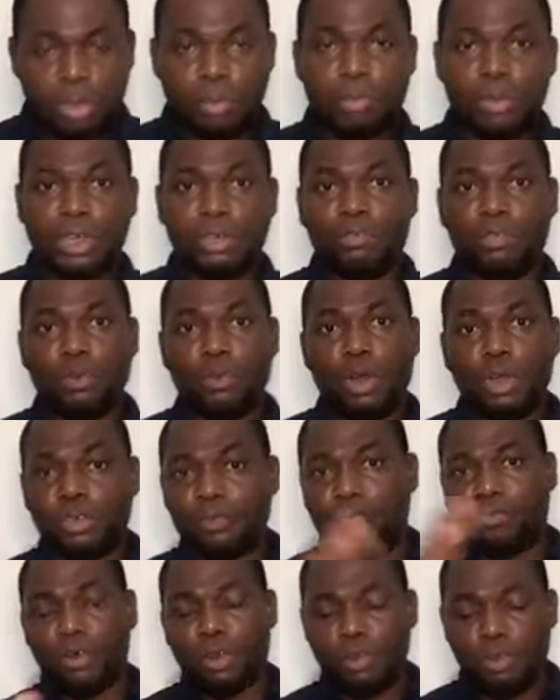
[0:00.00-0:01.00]
But if you want
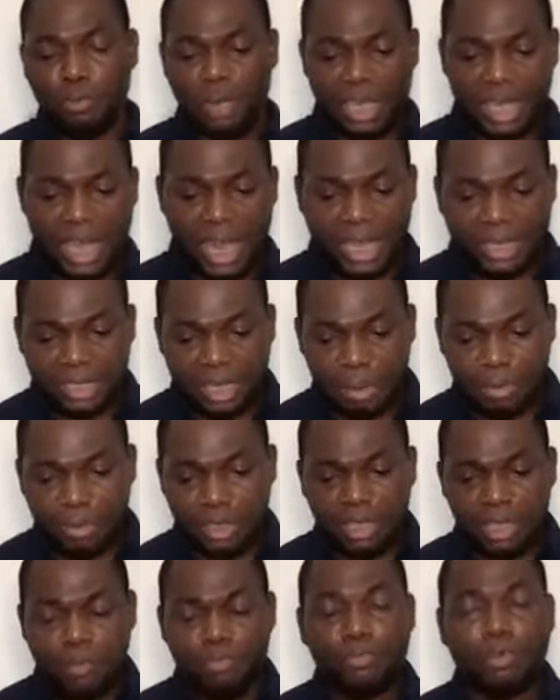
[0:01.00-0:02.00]
to follow me, guys, I'm
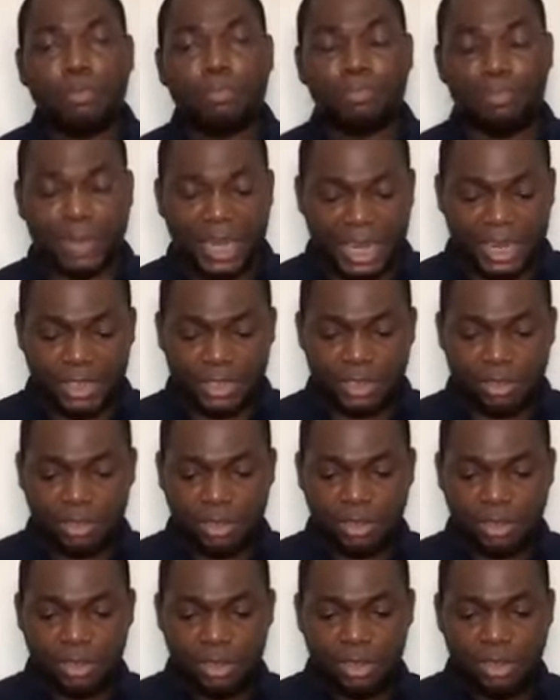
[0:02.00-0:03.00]
reading from page
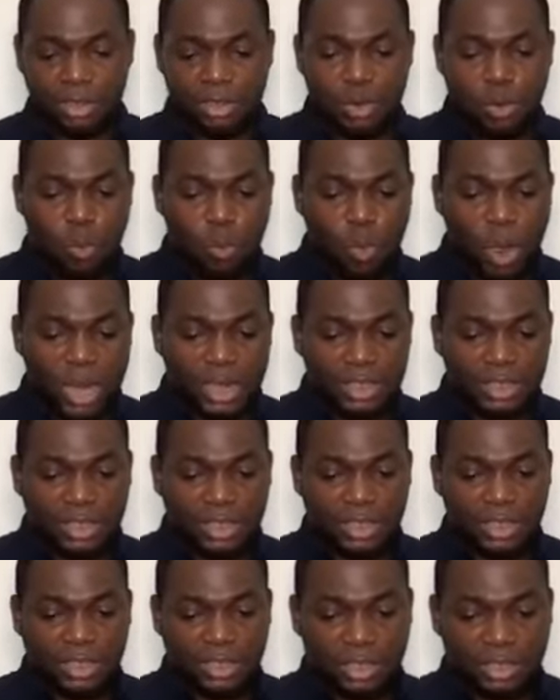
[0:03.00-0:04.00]

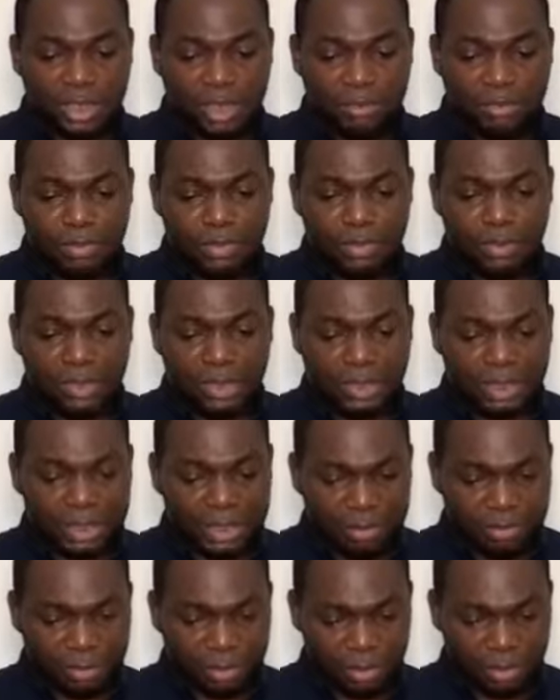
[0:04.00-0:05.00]

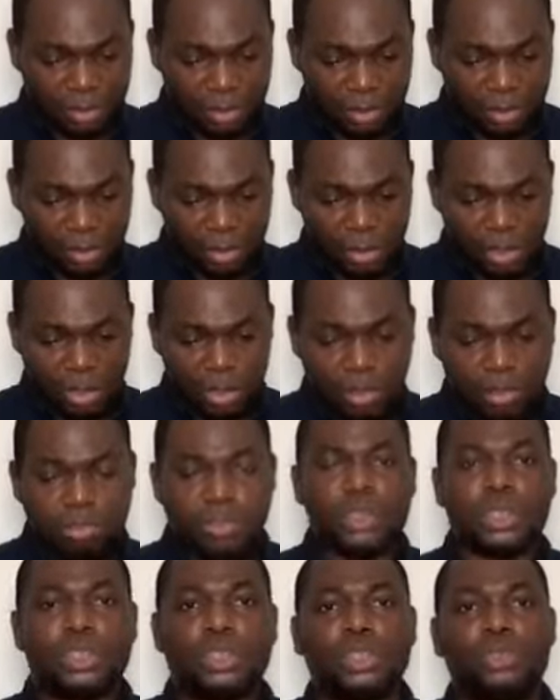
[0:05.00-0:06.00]
177.
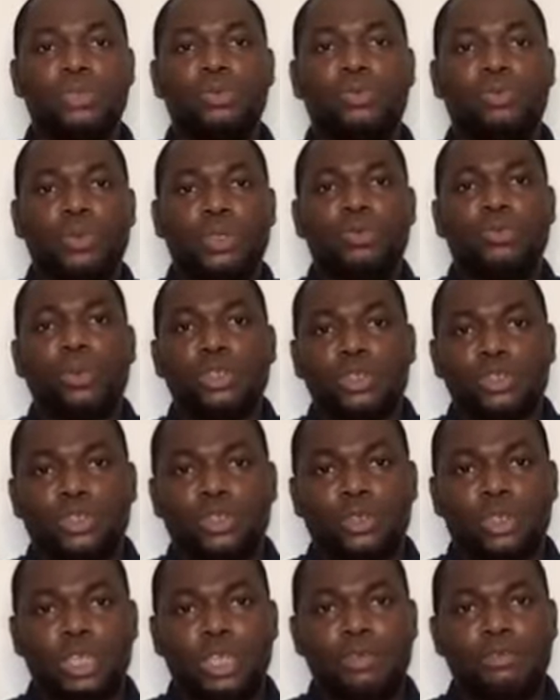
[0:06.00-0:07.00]
Because we
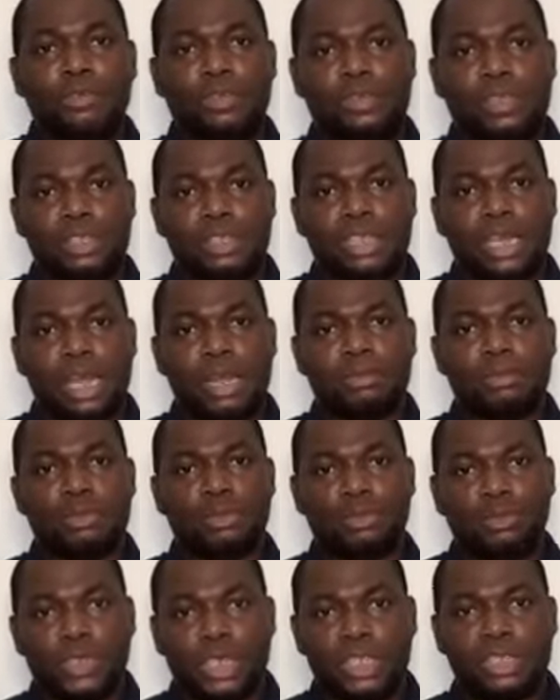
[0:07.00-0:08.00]
want to give you the time
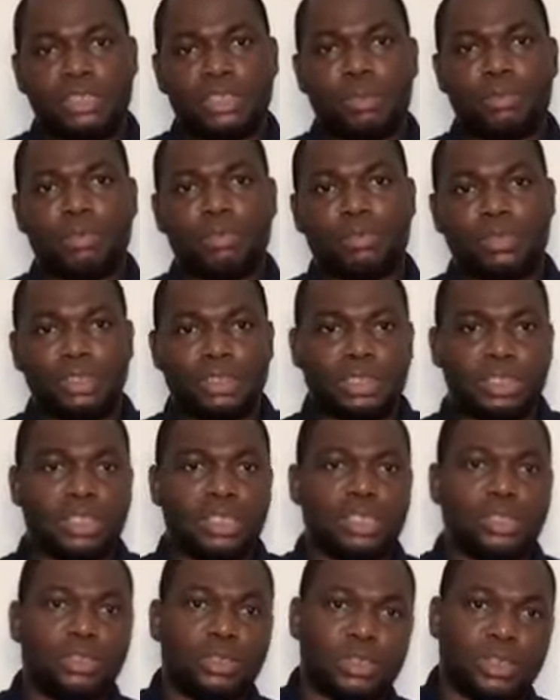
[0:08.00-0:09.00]
to read some of these
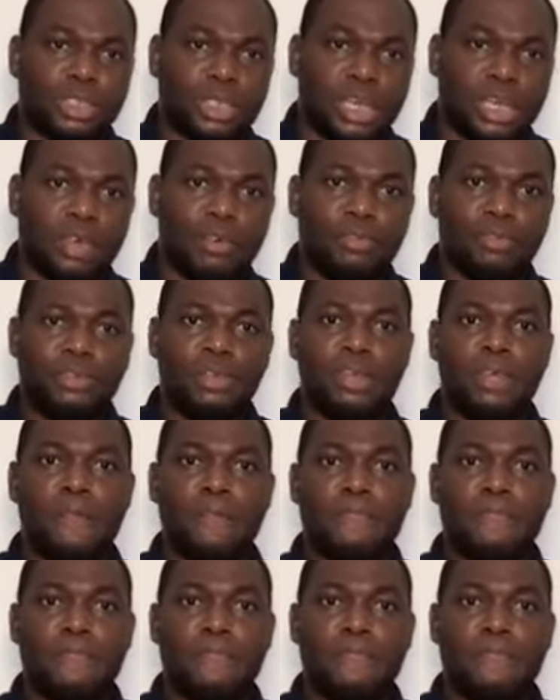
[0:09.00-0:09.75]
things yourself.